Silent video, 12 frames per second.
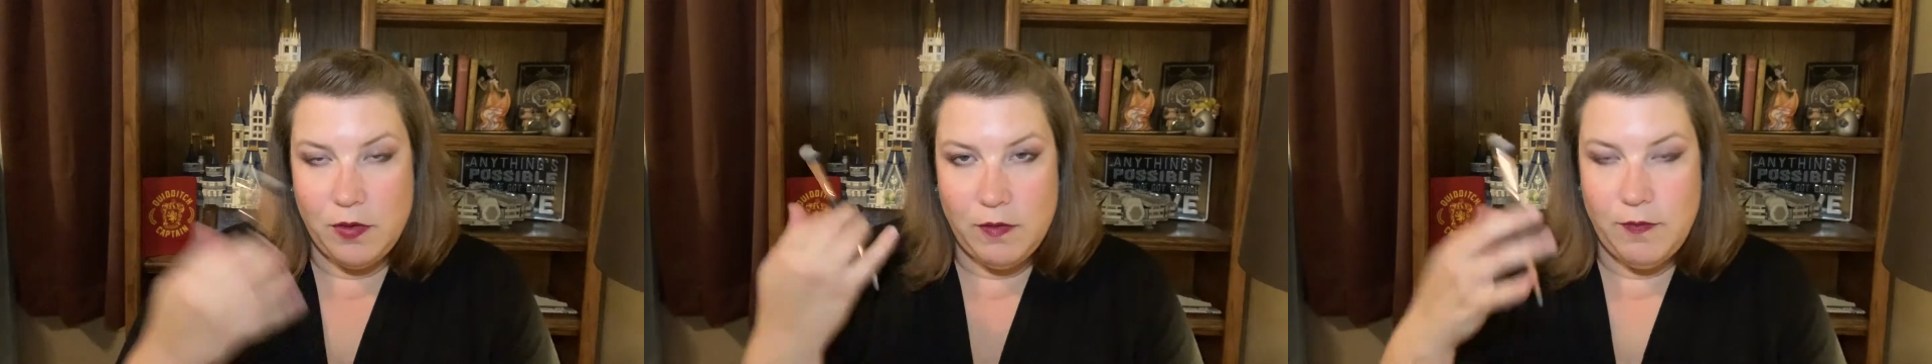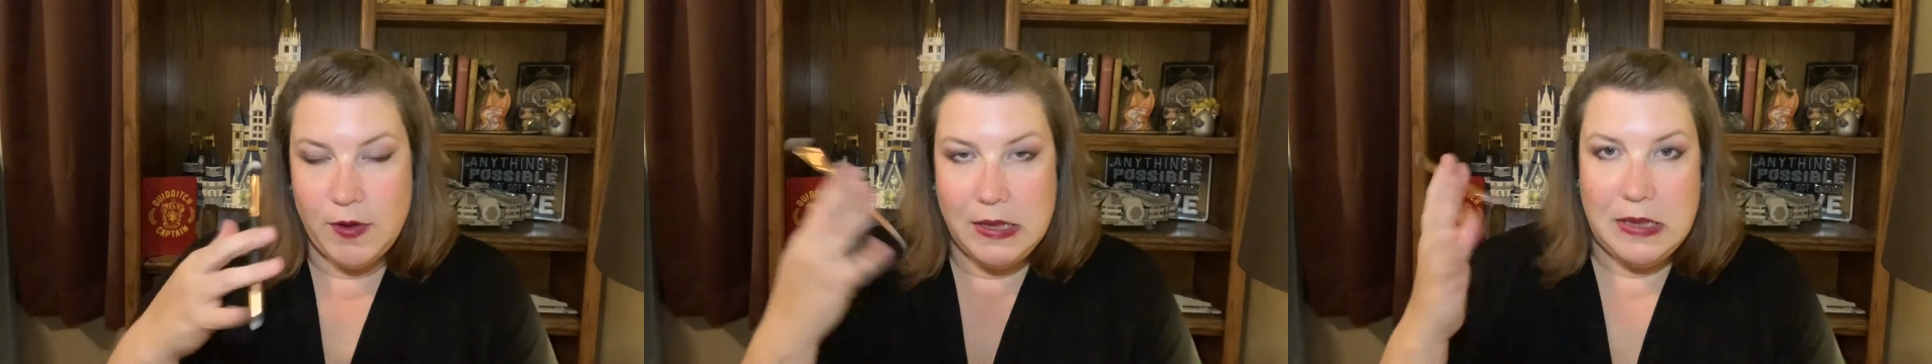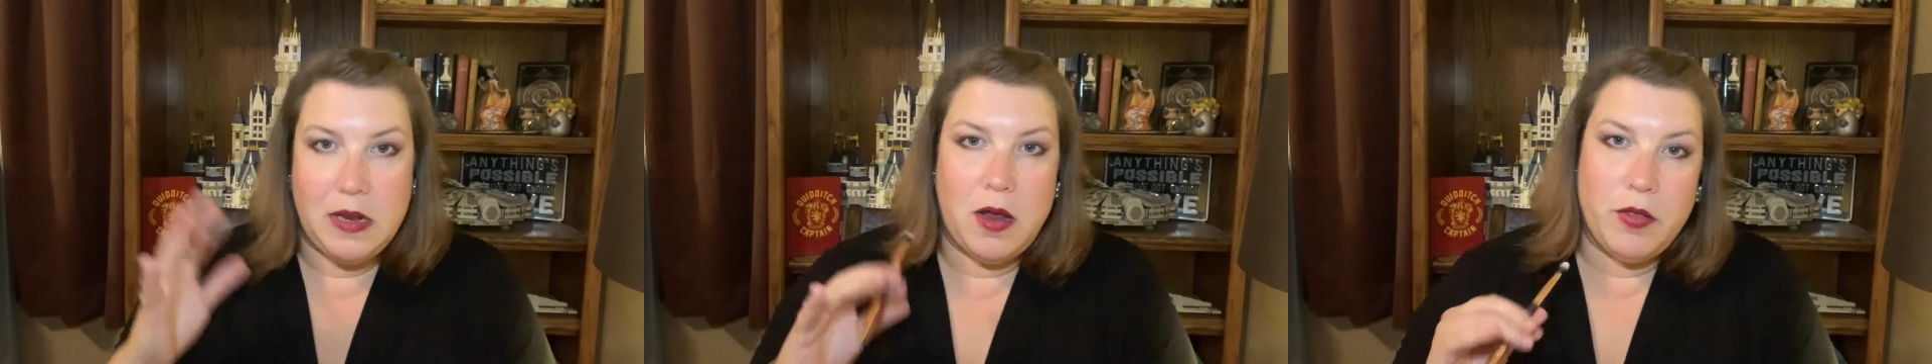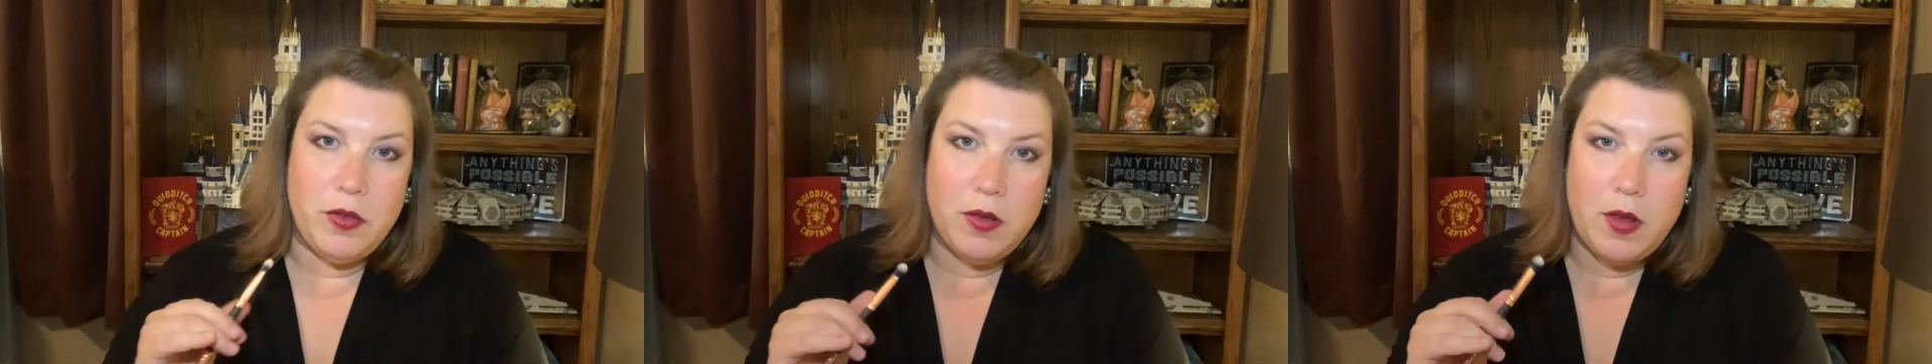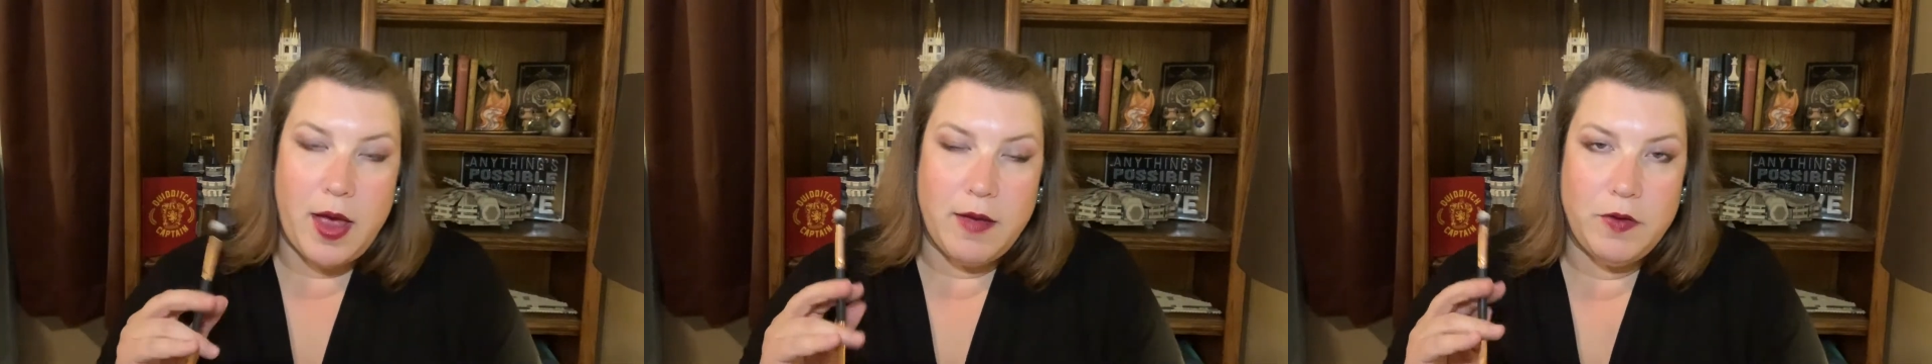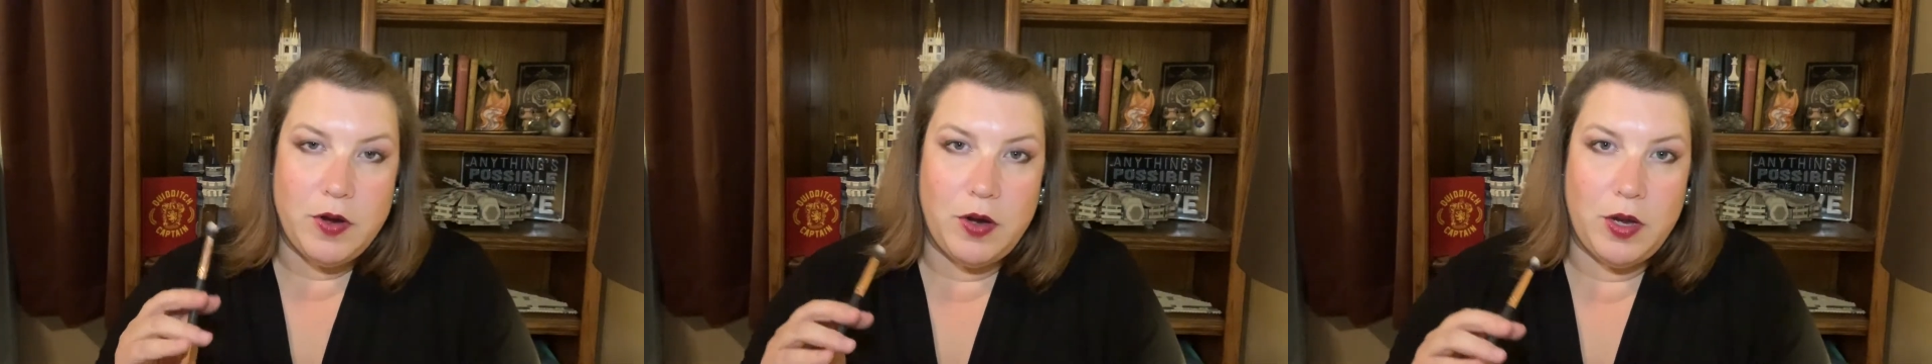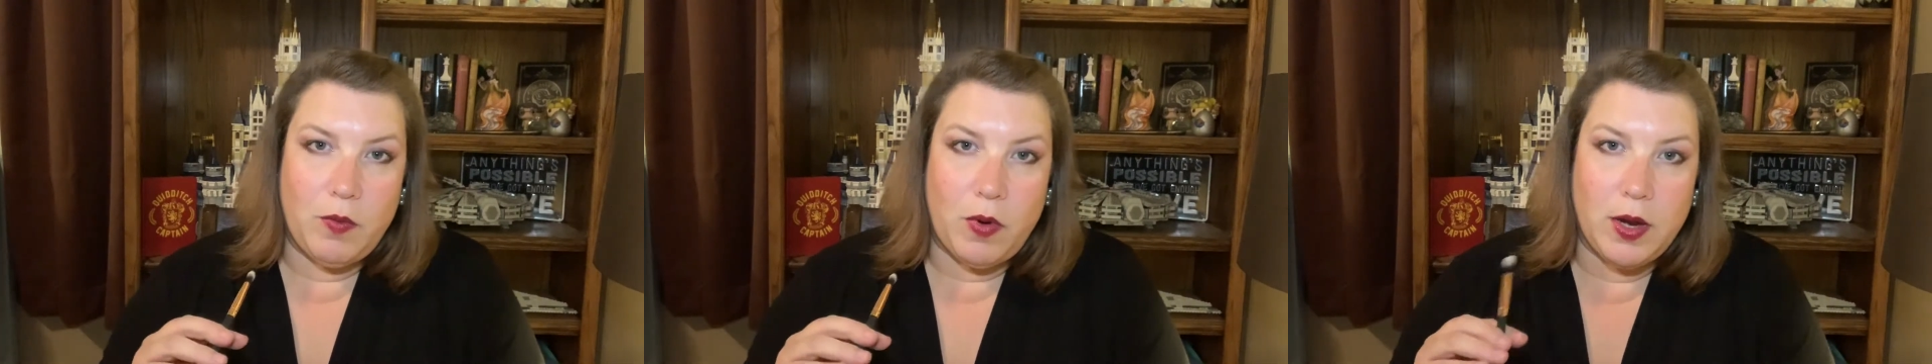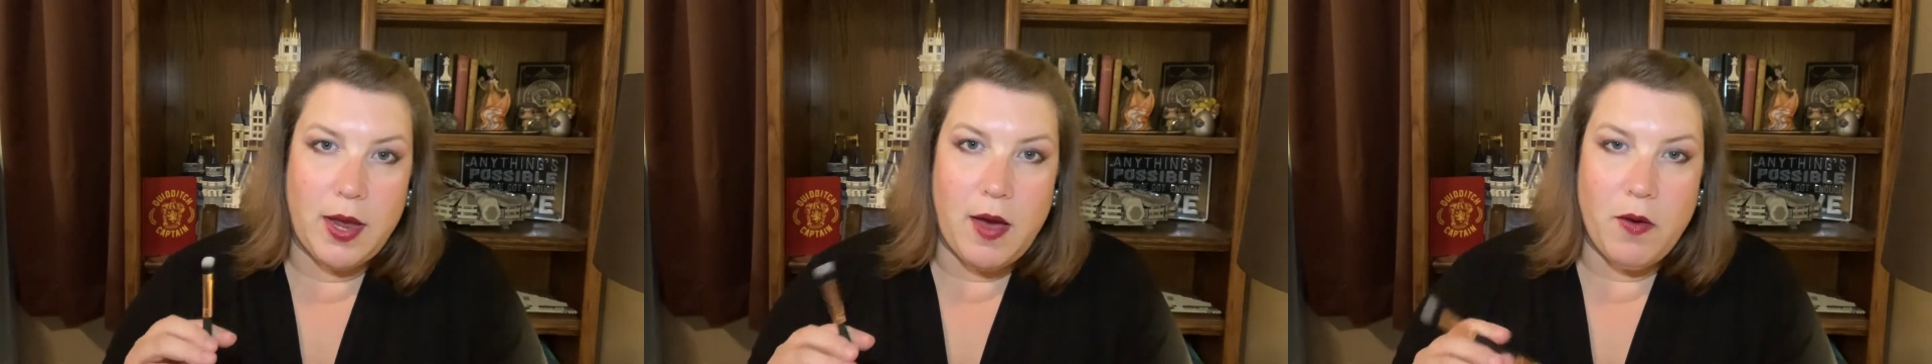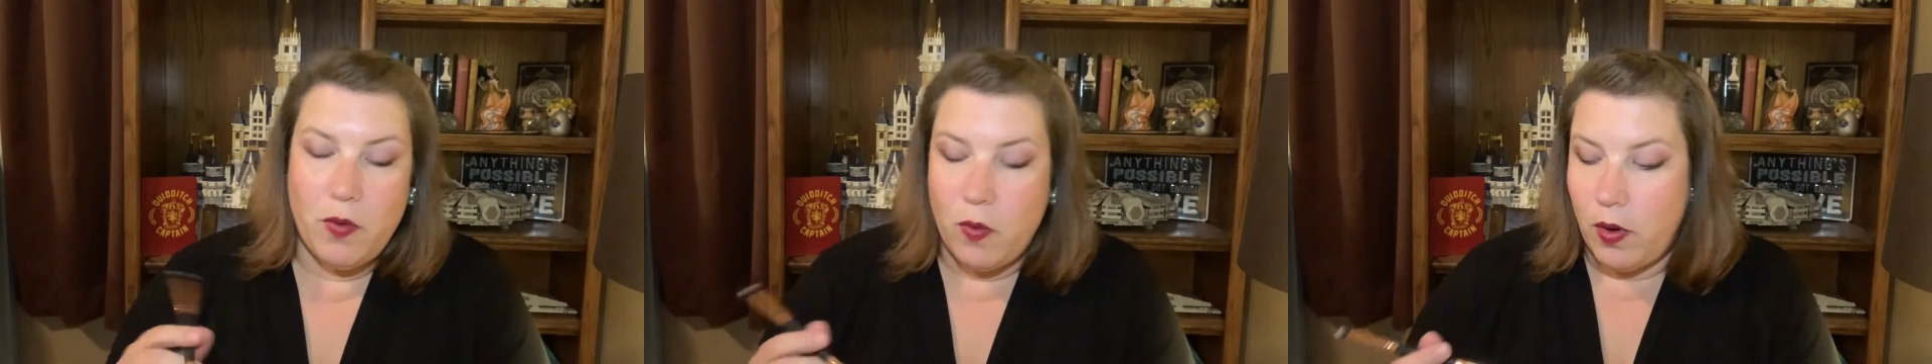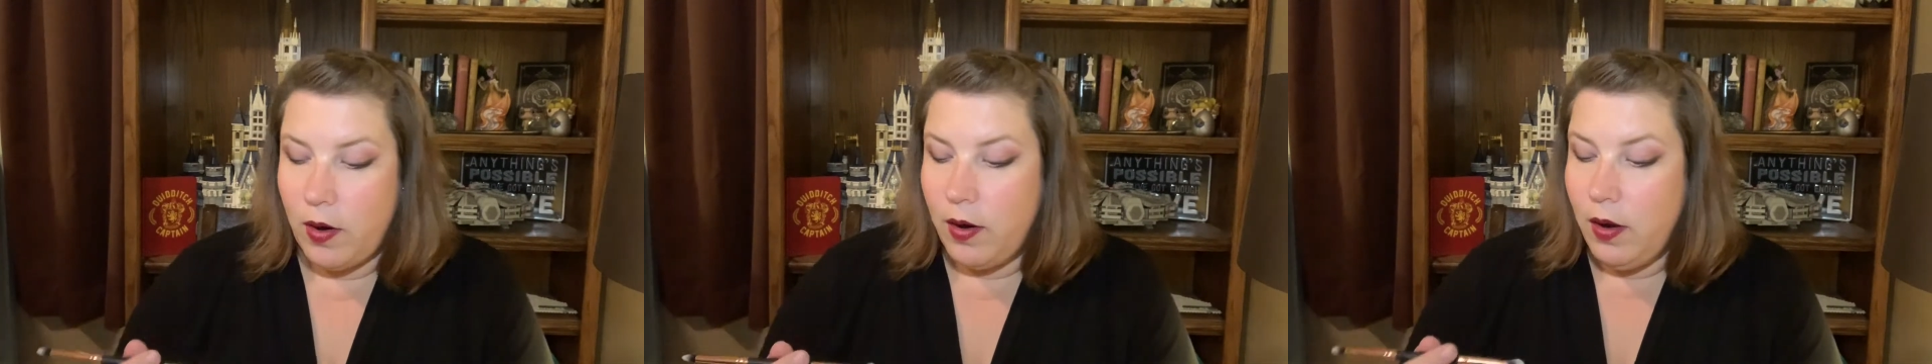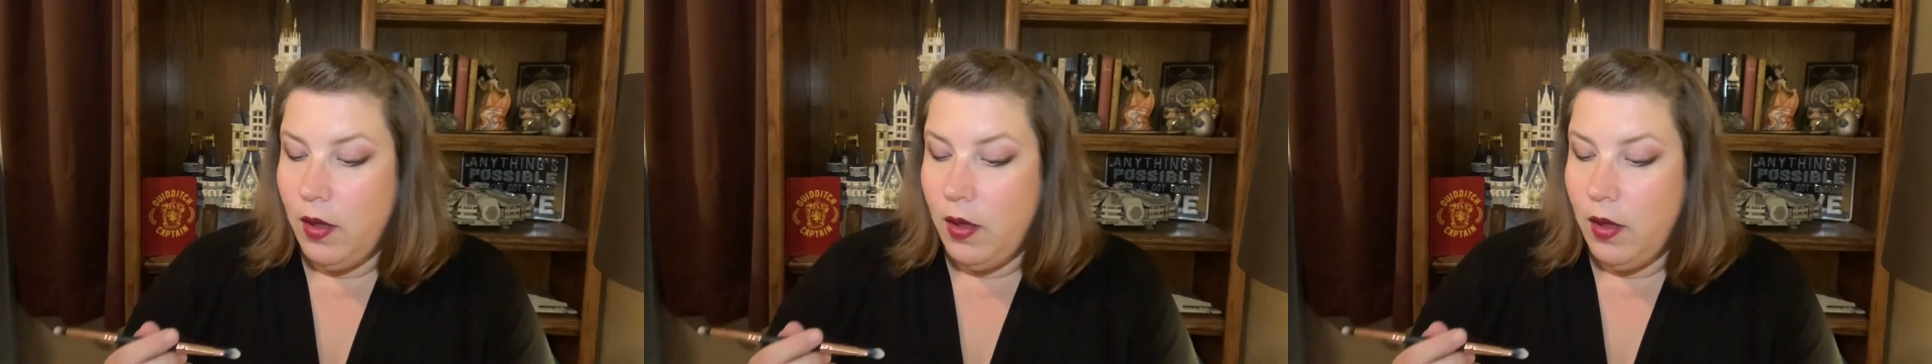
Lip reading: fix it on after you work out, or